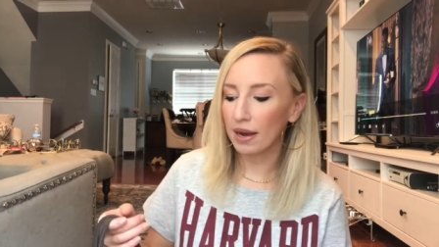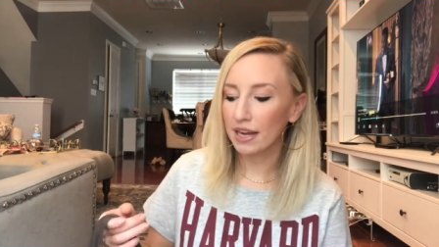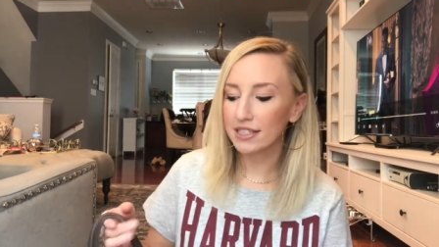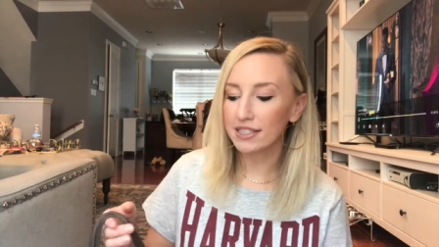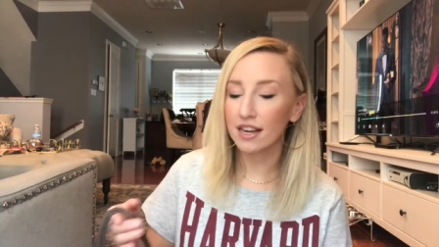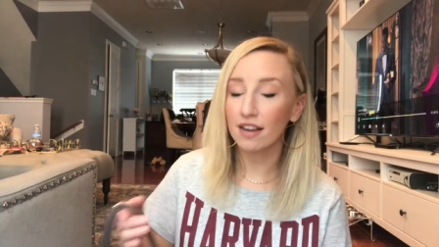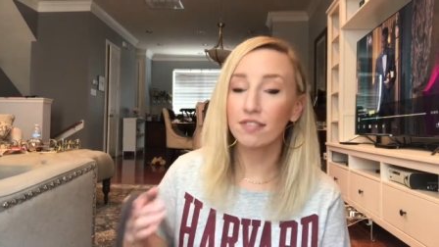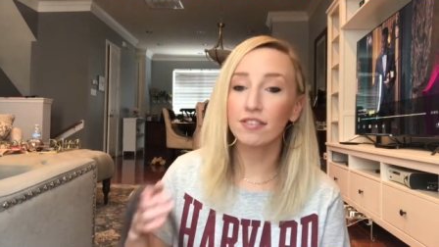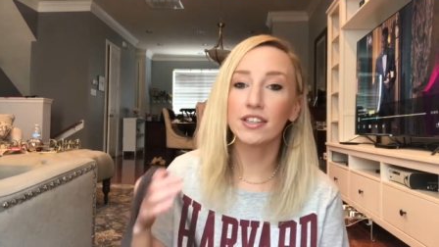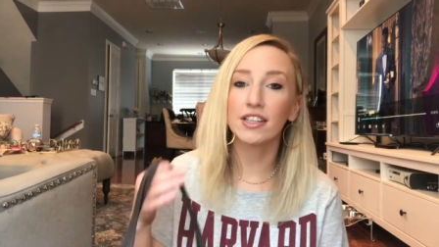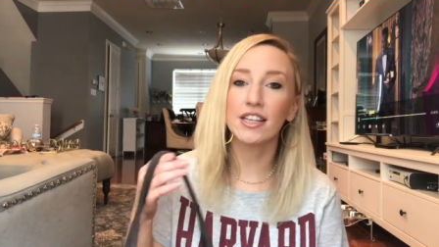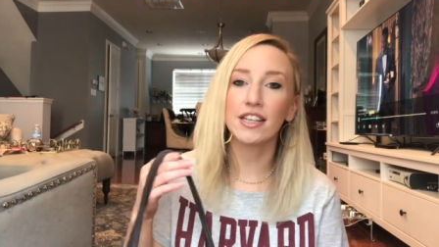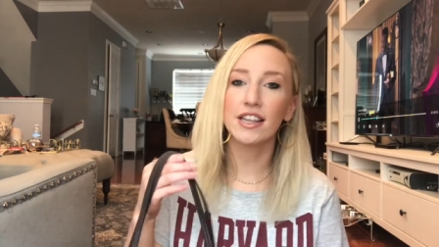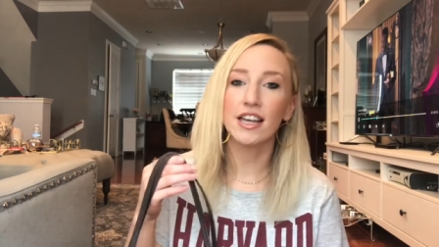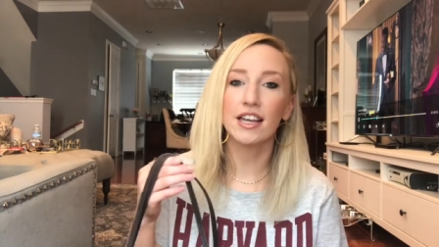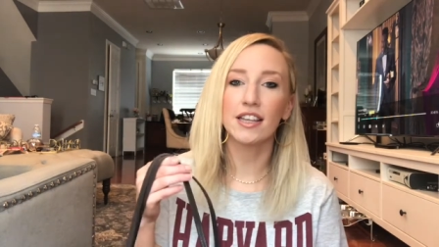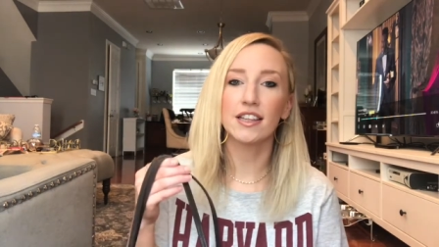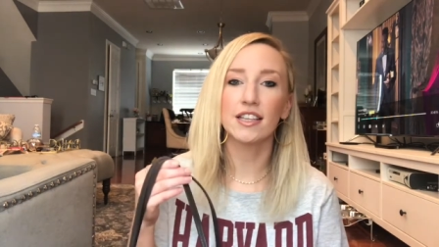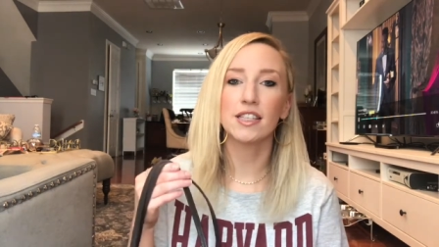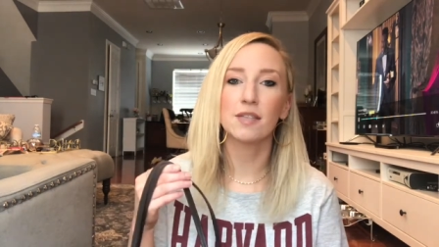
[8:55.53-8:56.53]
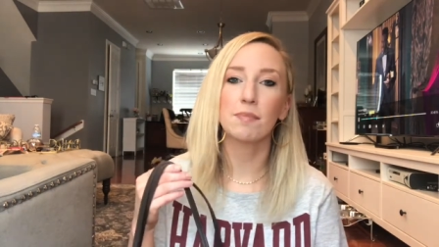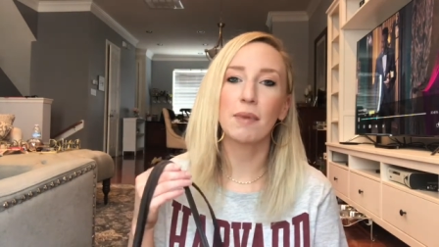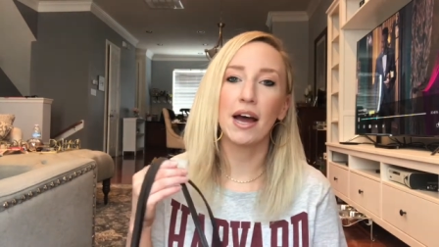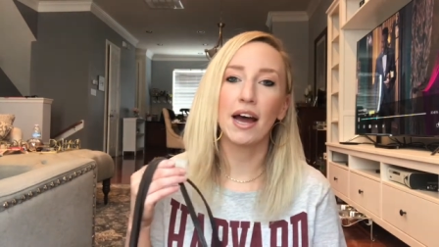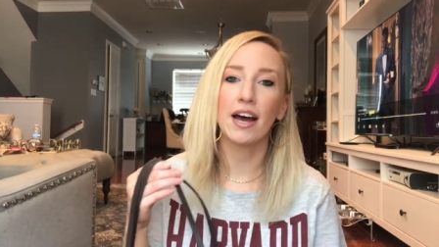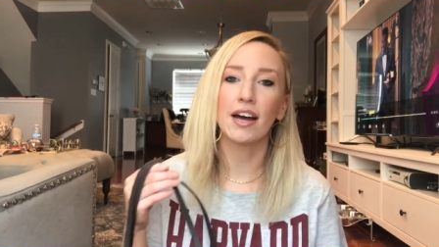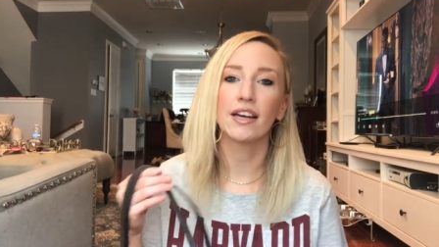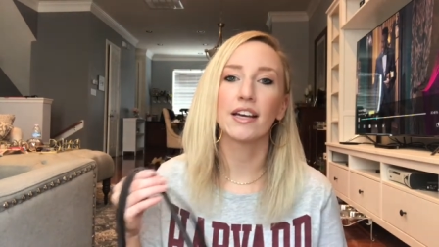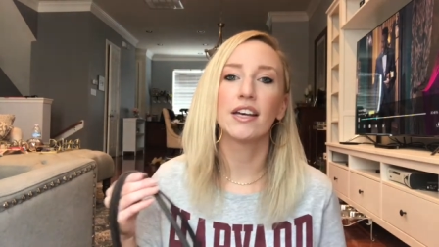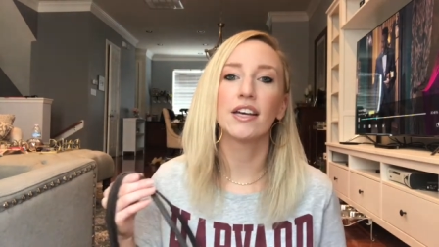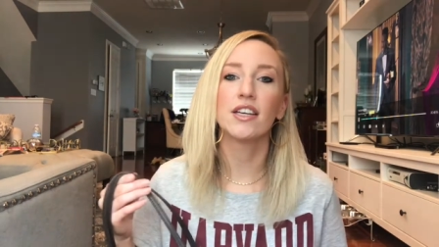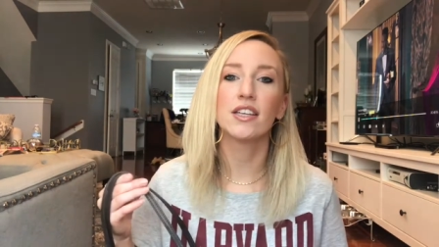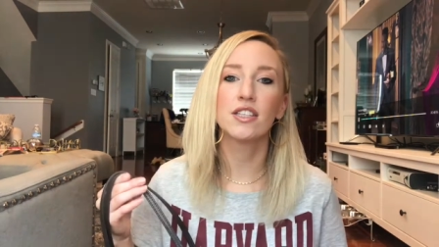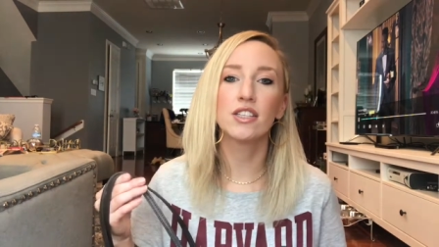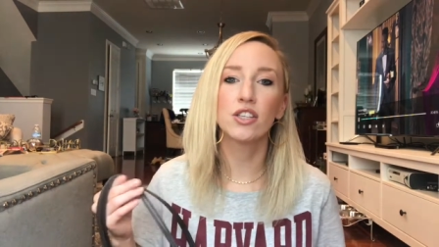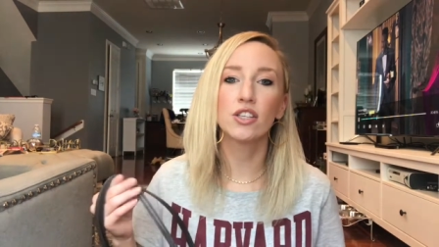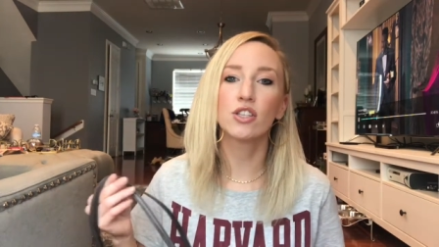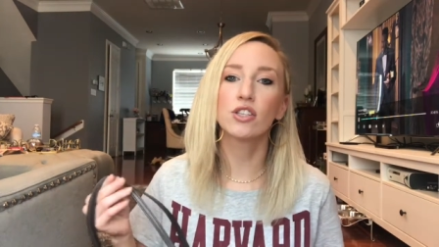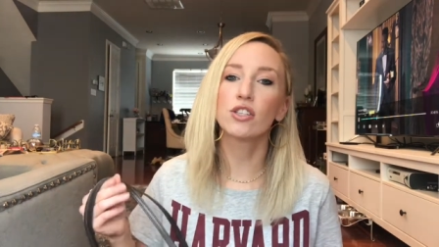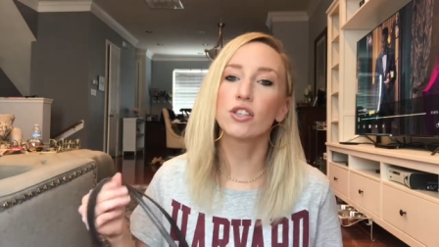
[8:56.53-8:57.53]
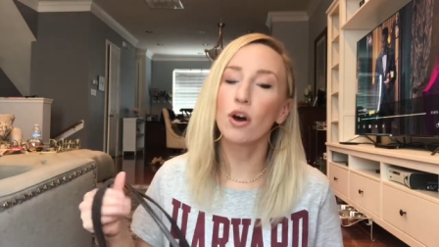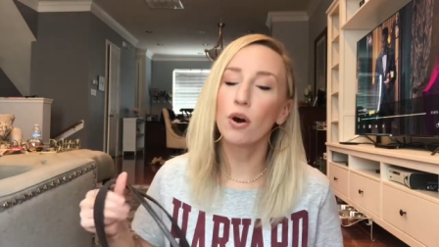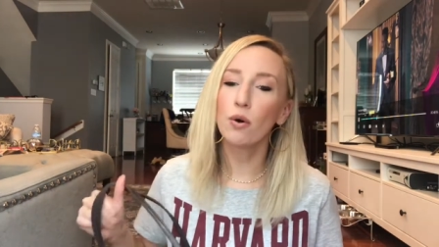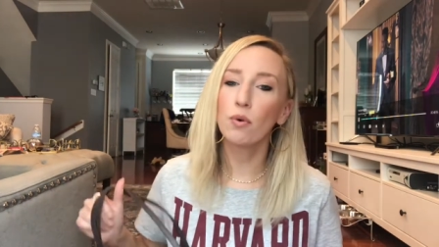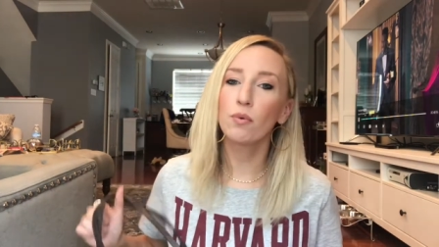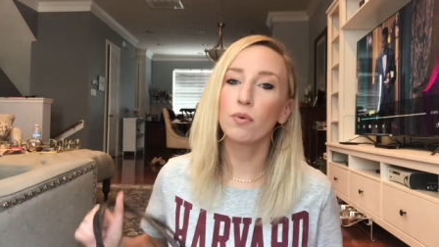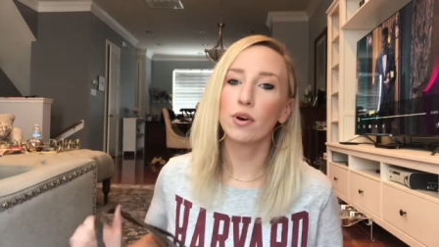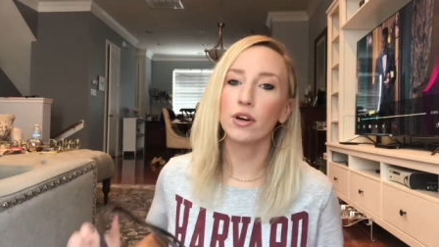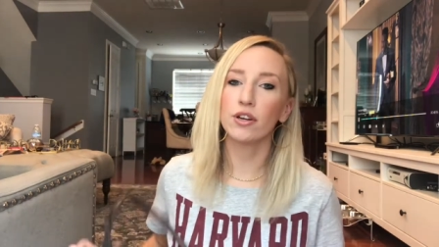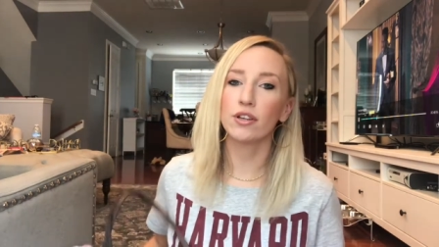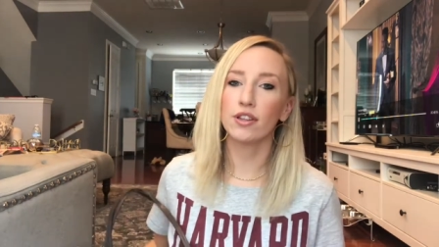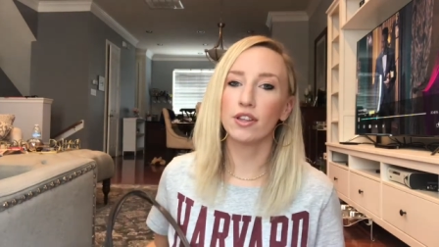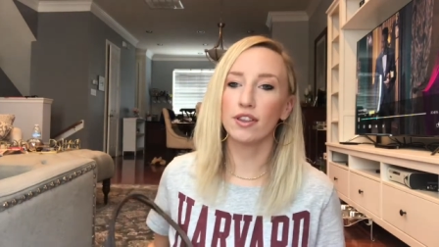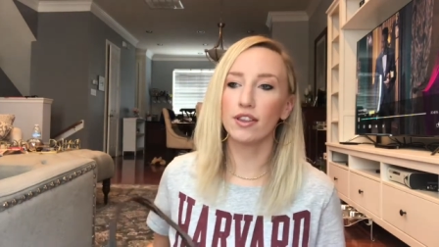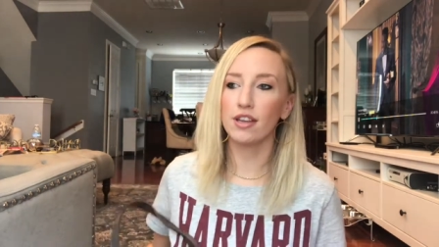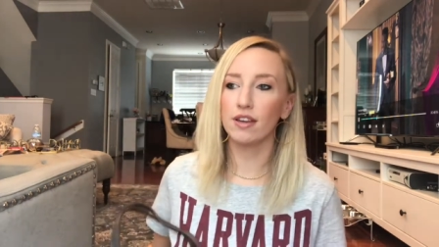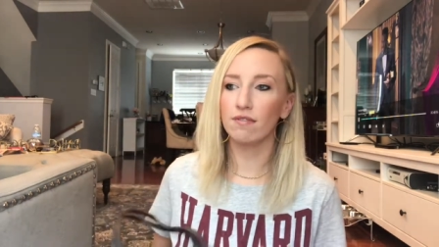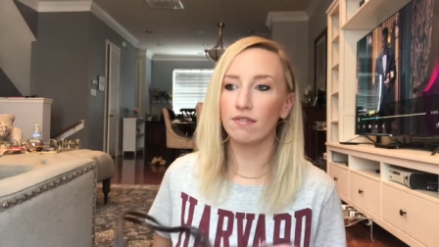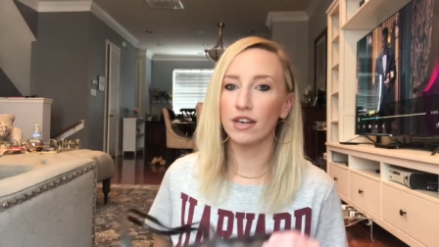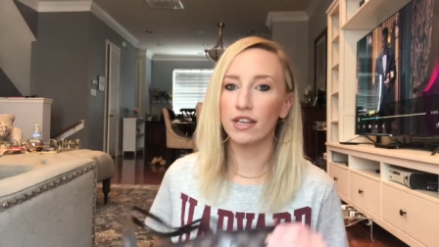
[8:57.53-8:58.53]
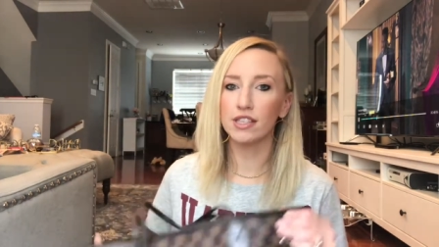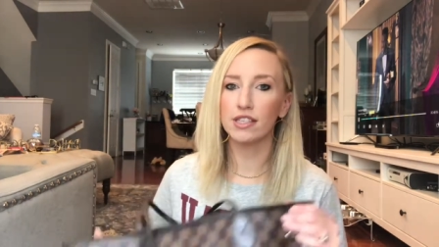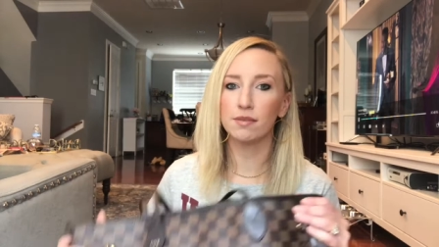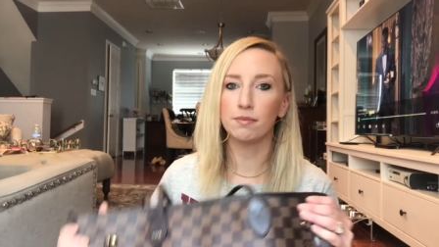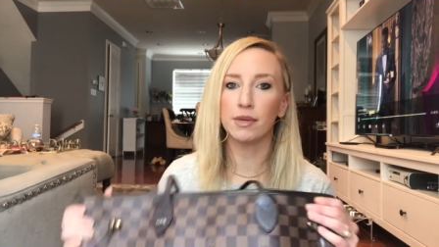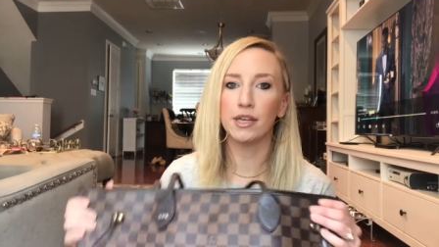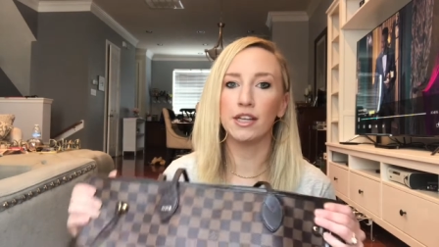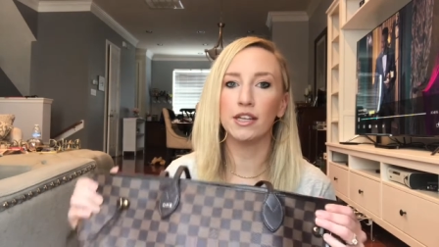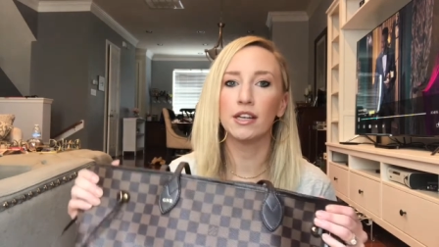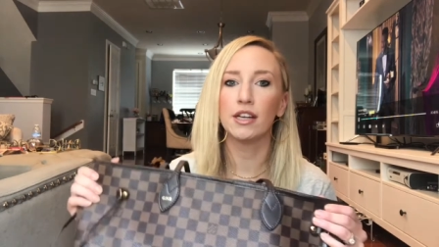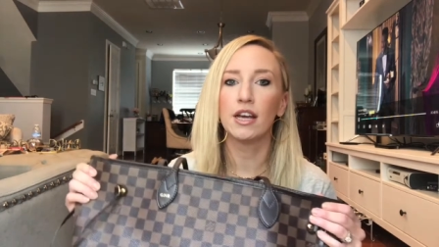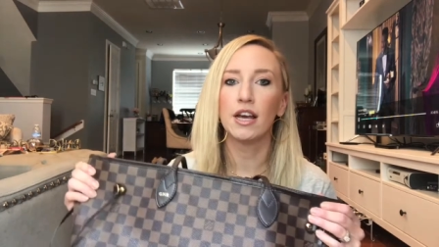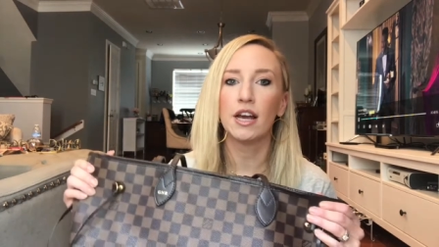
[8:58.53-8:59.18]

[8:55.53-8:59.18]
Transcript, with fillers: I definitely think this bag is so worth the investment.